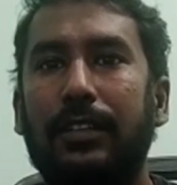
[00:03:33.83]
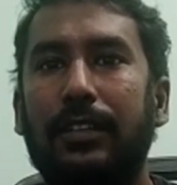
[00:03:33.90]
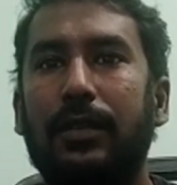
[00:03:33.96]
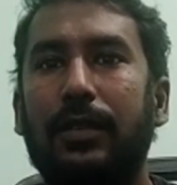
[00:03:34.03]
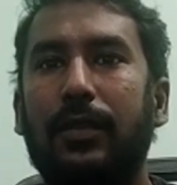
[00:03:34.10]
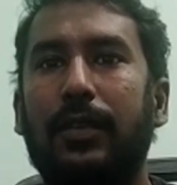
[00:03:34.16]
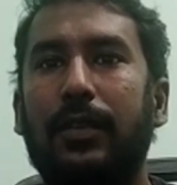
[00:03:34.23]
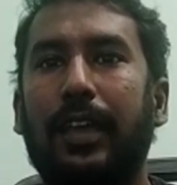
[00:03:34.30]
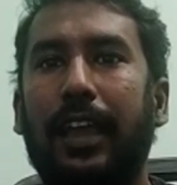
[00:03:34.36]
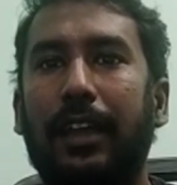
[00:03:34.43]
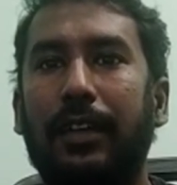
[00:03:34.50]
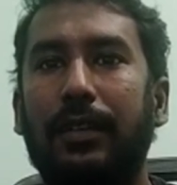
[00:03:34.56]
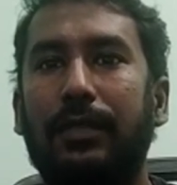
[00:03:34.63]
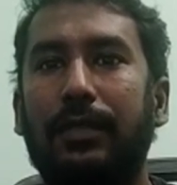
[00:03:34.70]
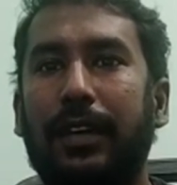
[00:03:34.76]
So we
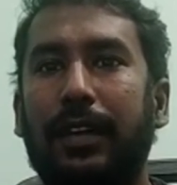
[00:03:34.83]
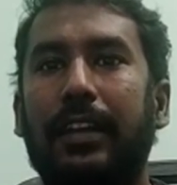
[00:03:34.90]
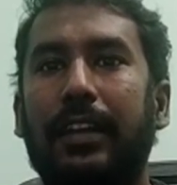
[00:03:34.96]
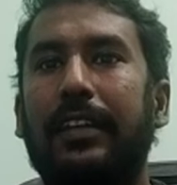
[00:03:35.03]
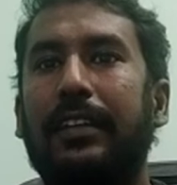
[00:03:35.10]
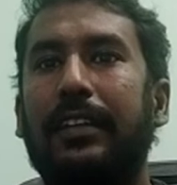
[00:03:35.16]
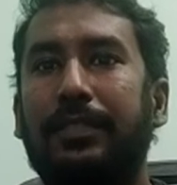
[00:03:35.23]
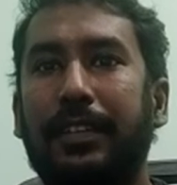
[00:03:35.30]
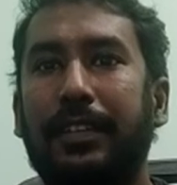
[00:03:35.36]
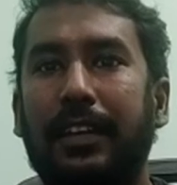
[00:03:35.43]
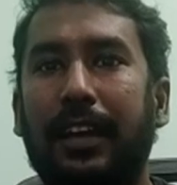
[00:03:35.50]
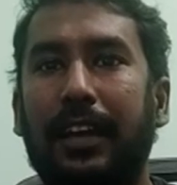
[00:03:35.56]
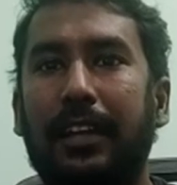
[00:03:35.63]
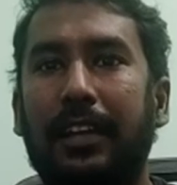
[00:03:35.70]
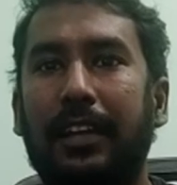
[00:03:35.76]
had to find a
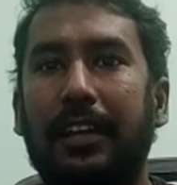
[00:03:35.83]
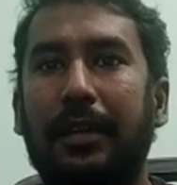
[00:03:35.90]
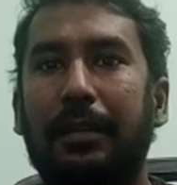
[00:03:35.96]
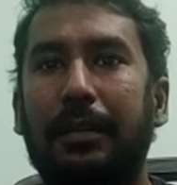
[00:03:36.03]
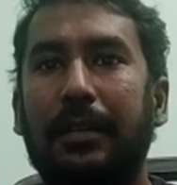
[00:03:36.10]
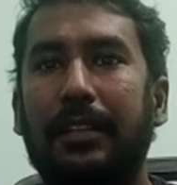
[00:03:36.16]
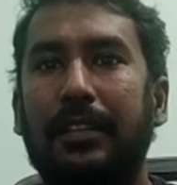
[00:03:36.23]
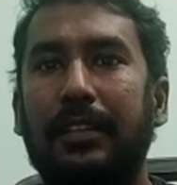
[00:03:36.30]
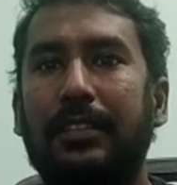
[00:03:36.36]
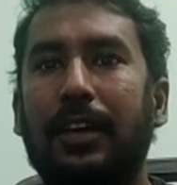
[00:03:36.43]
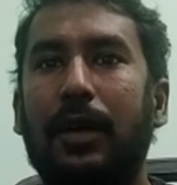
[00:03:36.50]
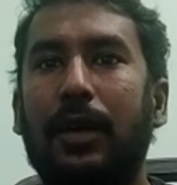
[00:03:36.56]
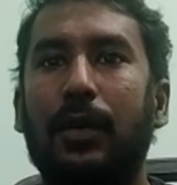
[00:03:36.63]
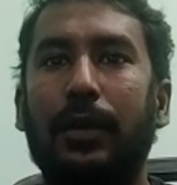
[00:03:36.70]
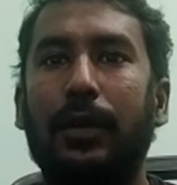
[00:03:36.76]
different alternate methods
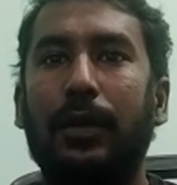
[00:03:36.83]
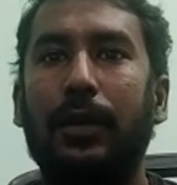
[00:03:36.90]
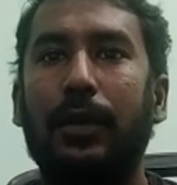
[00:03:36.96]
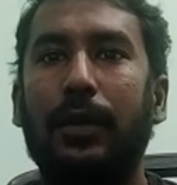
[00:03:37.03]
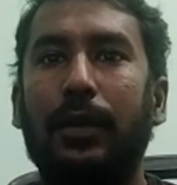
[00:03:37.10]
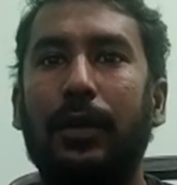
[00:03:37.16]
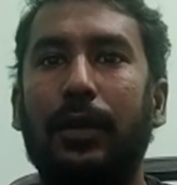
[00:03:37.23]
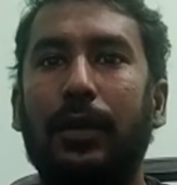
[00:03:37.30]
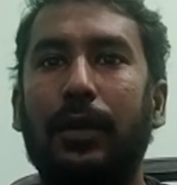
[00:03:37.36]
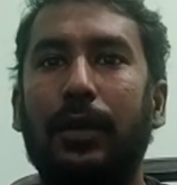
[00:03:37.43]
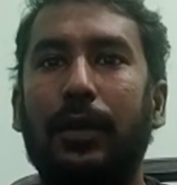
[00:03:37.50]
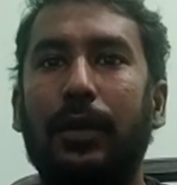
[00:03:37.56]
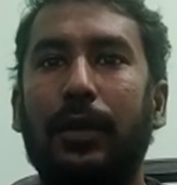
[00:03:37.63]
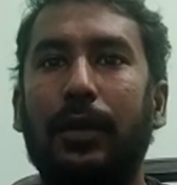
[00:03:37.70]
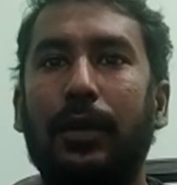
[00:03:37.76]
how to
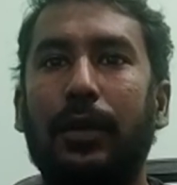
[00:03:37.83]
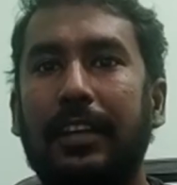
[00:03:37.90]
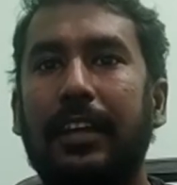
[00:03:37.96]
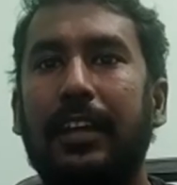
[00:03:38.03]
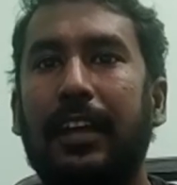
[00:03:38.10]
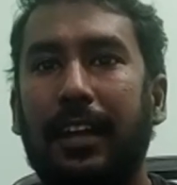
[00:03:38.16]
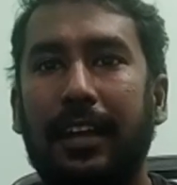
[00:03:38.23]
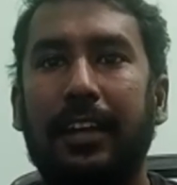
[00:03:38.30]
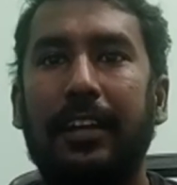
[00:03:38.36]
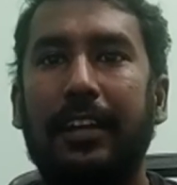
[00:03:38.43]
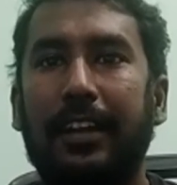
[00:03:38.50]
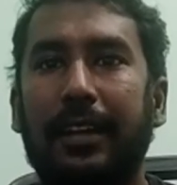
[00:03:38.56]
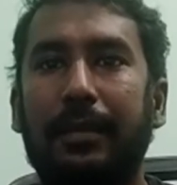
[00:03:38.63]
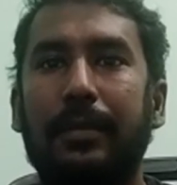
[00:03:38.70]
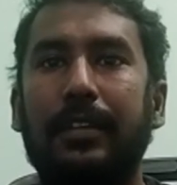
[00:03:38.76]
FX
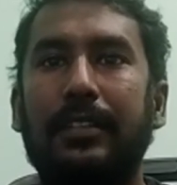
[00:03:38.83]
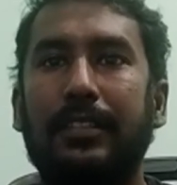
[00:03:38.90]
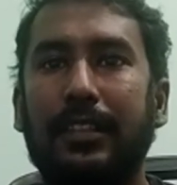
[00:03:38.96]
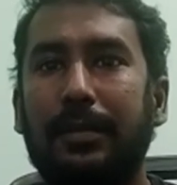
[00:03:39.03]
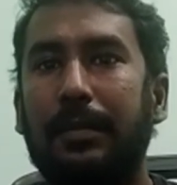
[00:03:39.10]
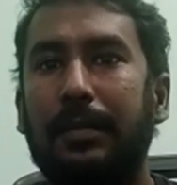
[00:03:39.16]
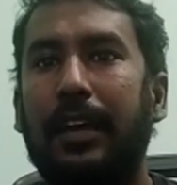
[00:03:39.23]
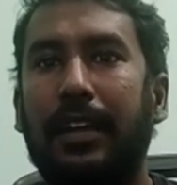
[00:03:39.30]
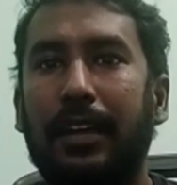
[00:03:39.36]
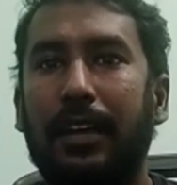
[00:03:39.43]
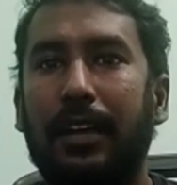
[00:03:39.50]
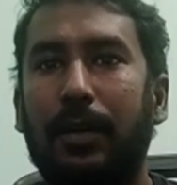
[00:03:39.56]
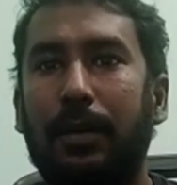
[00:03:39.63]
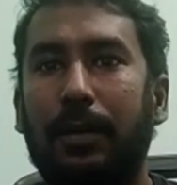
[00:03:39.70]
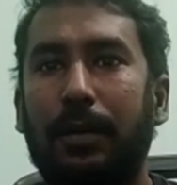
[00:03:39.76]
render elements in
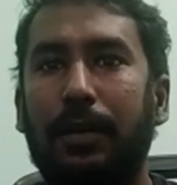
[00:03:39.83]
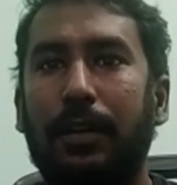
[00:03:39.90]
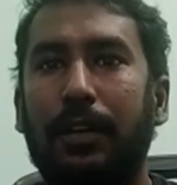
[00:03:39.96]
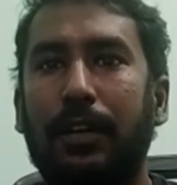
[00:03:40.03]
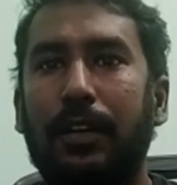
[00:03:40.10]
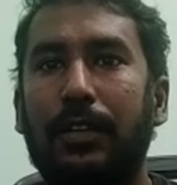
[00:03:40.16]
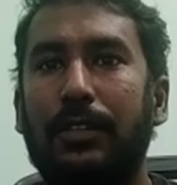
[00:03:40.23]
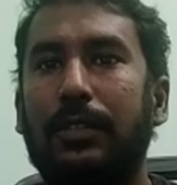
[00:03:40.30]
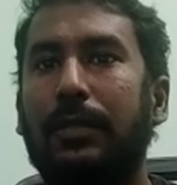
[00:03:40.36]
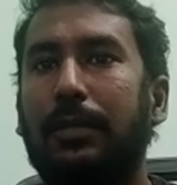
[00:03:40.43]
Maya output.